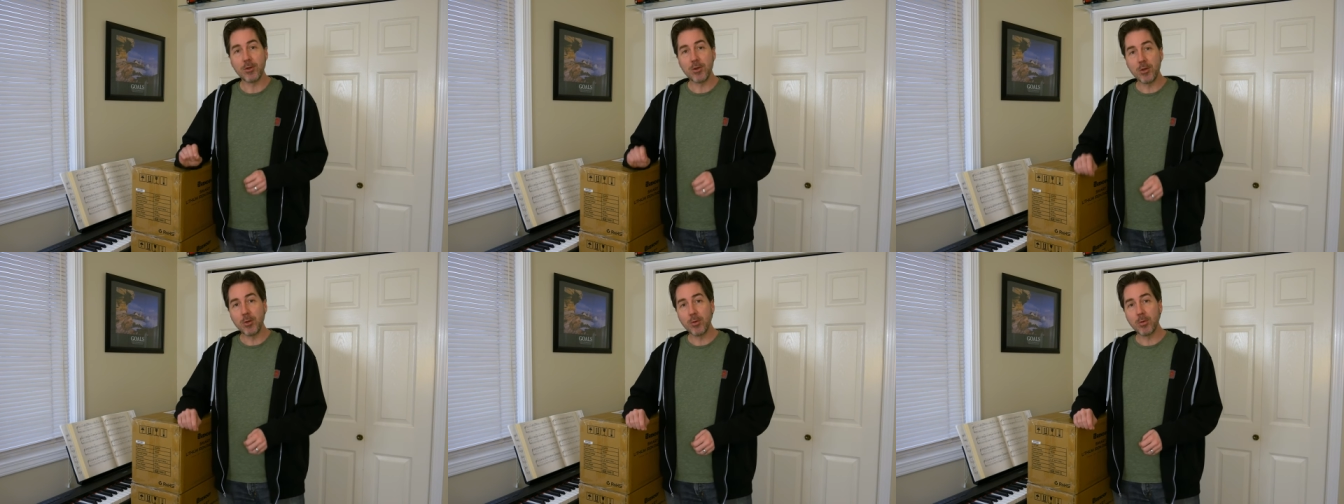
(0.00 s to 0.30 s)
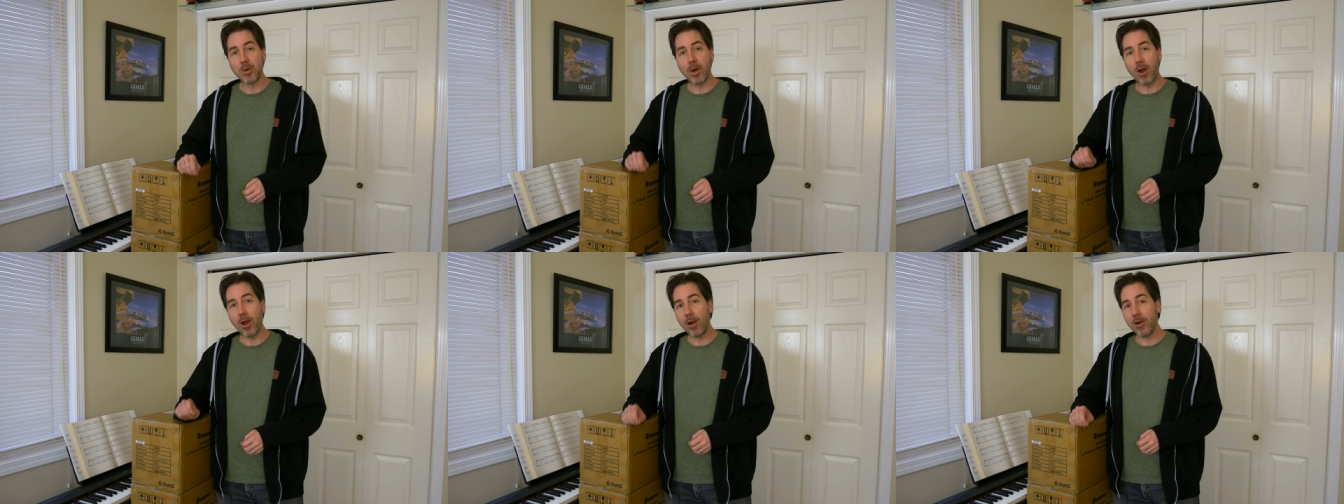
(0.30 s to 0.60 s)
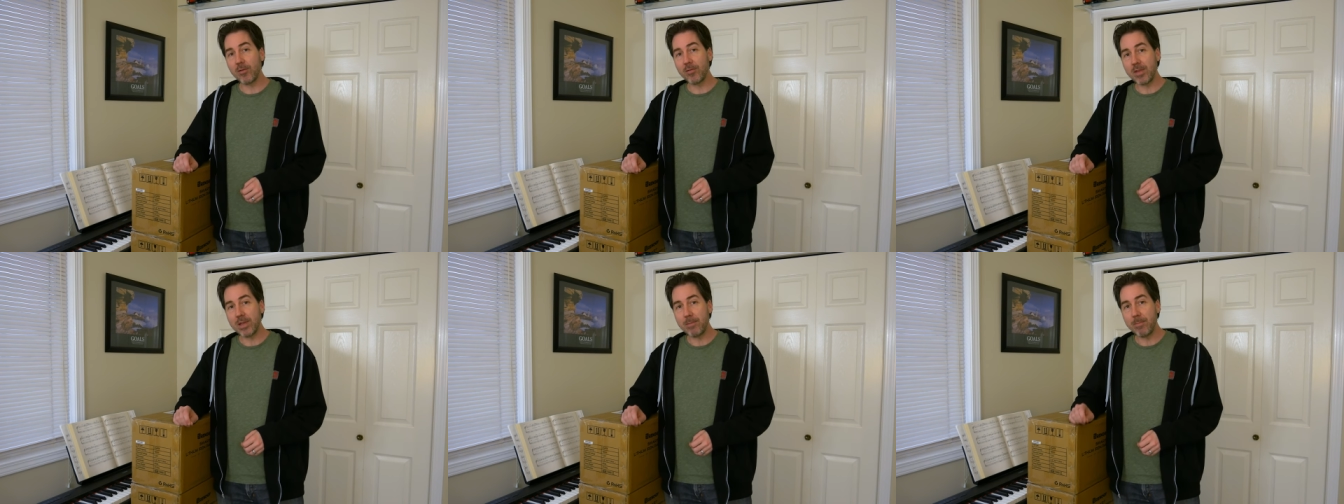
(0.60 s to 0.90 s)
new
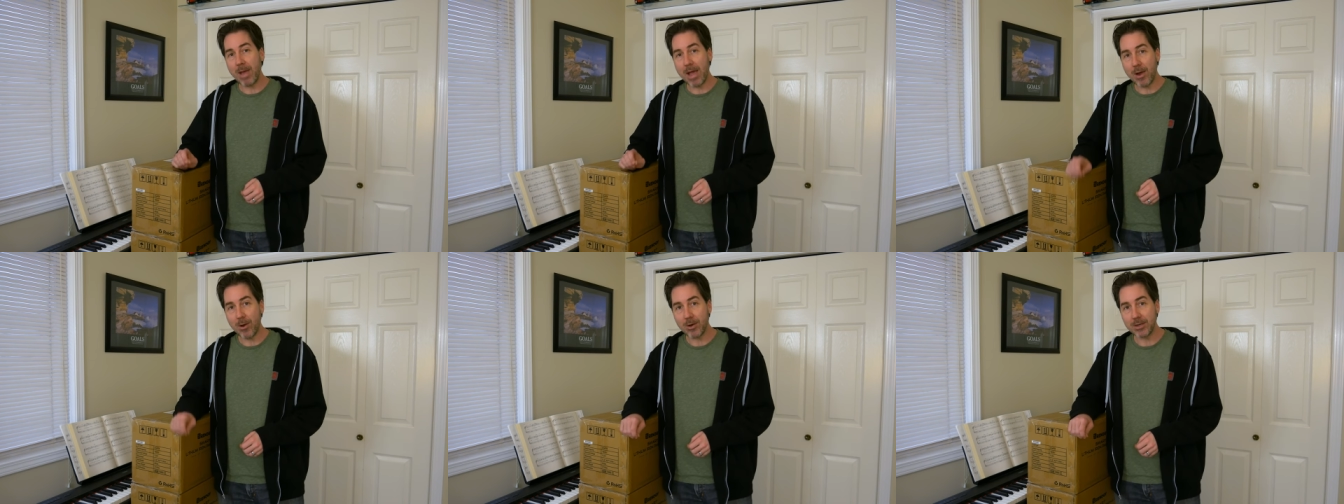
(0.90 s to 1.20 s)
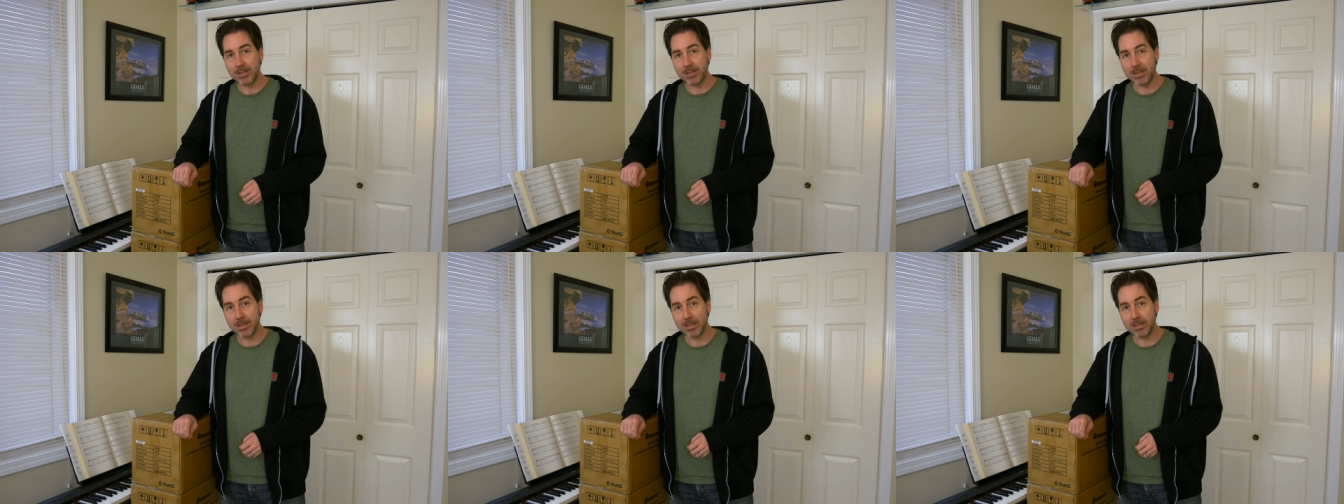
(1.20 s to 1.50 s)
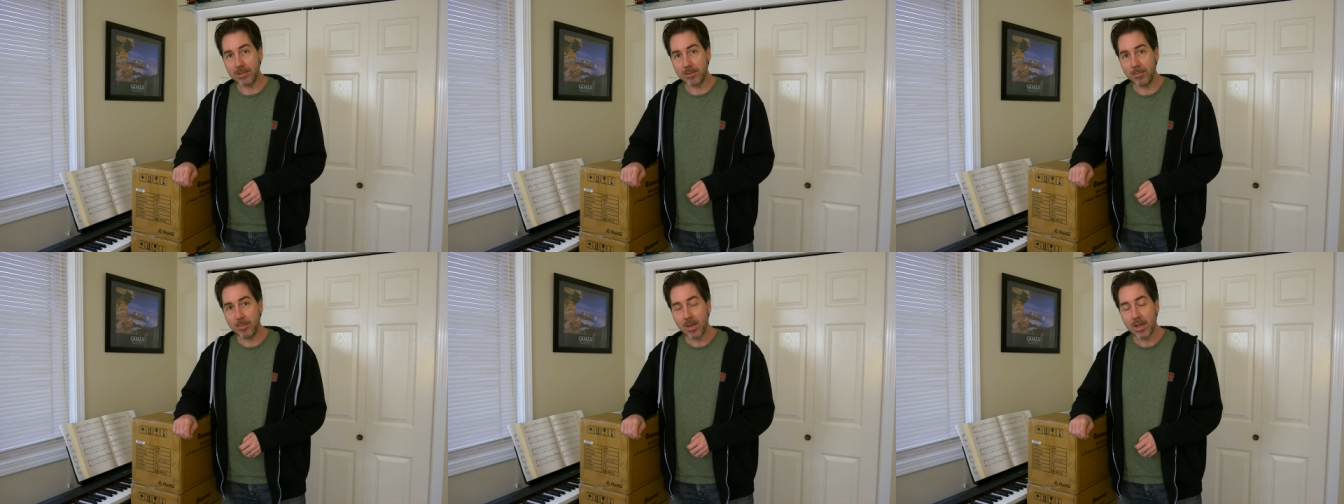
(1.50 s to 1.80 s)
RV power
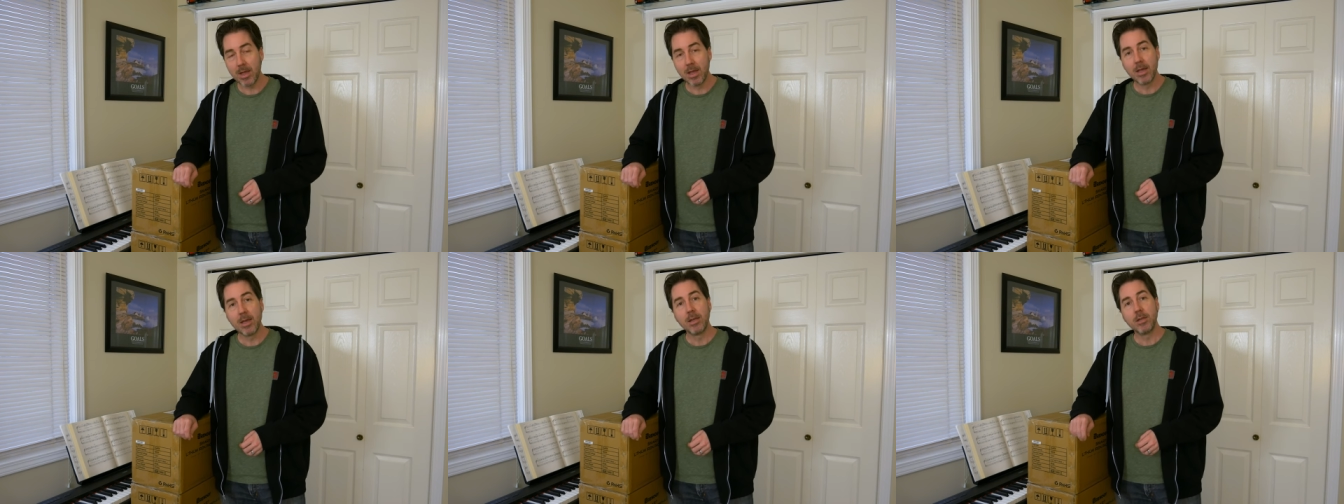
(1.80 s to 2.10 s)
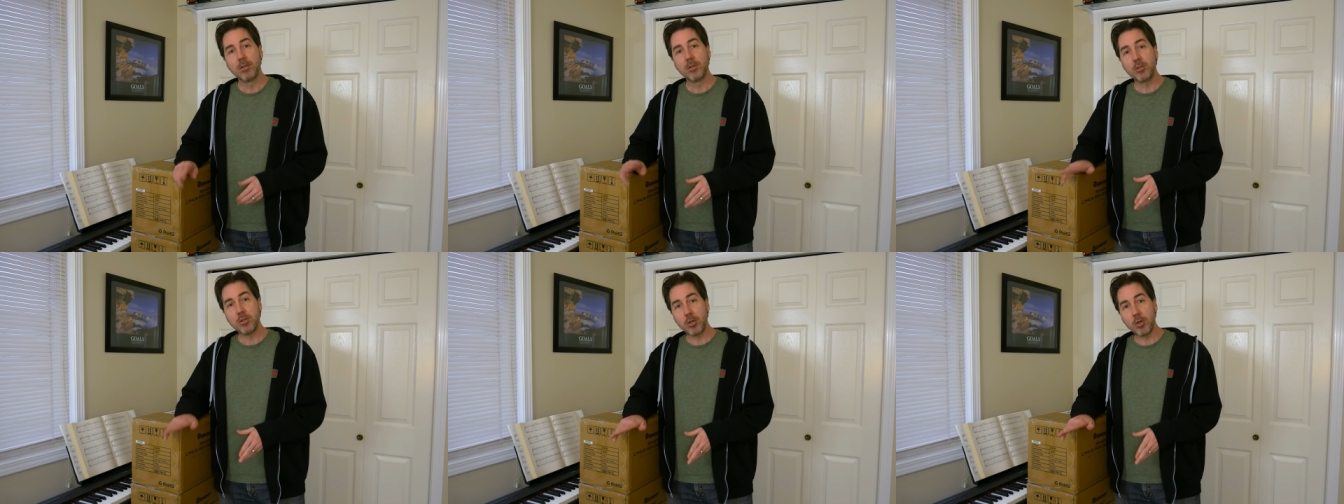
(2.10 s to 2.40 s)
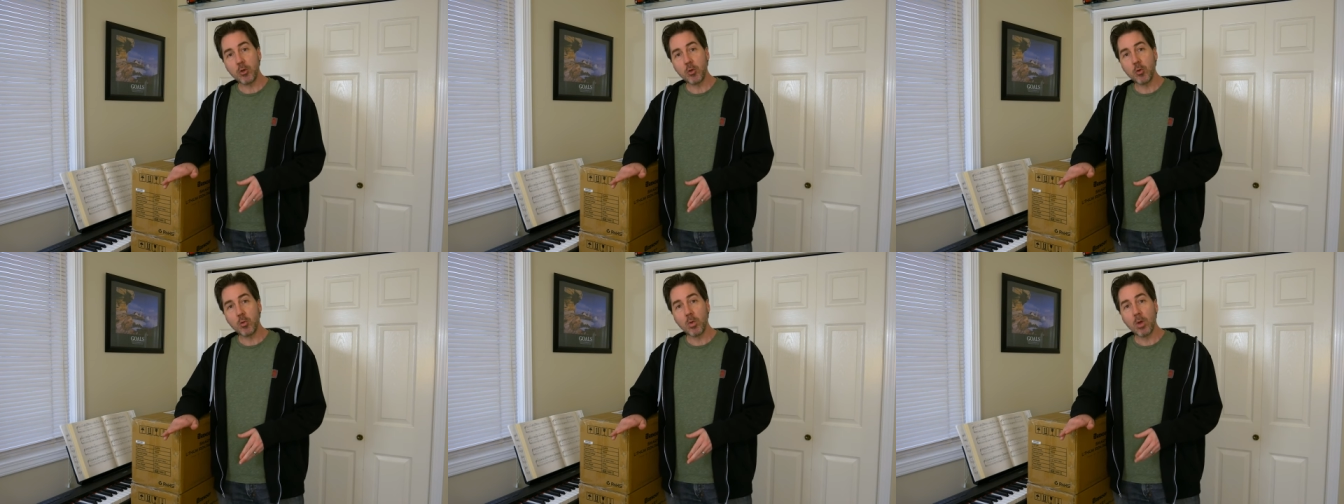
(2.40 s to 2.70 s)
system,
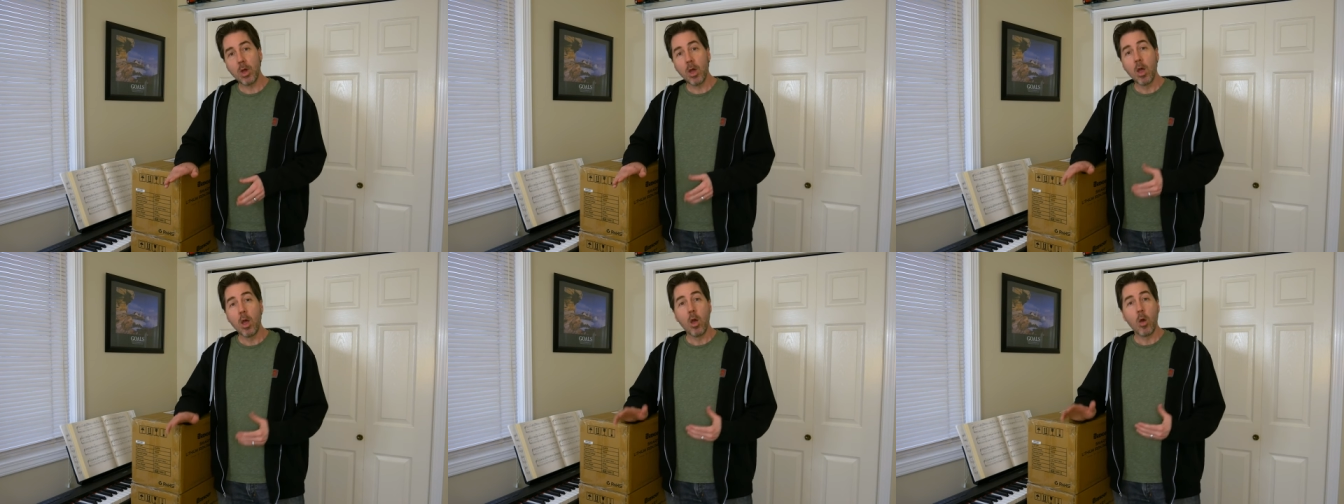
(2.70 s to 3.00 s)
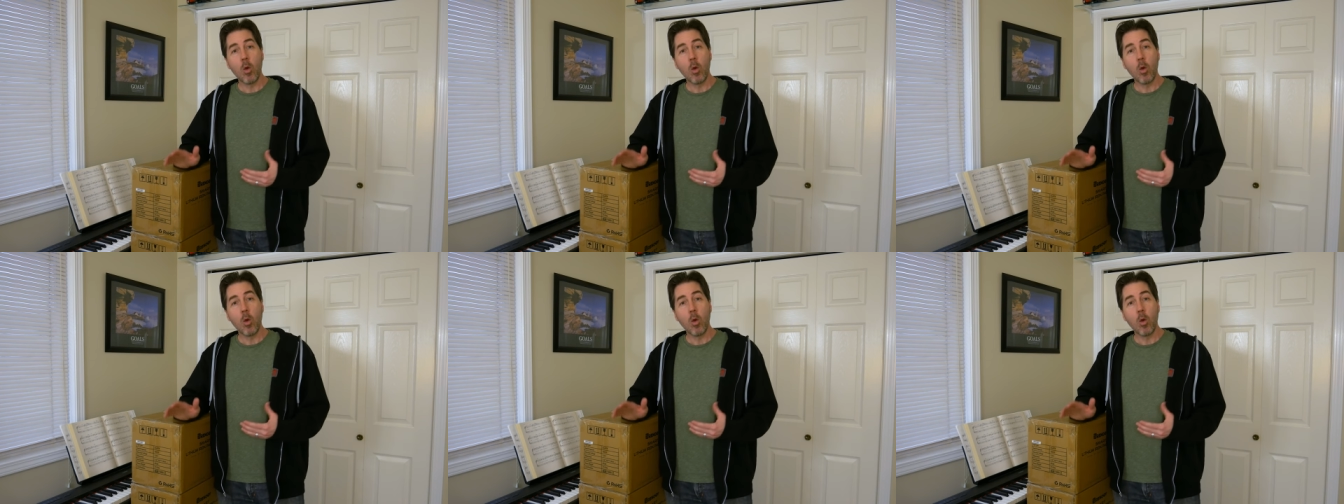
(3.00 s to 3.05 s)
two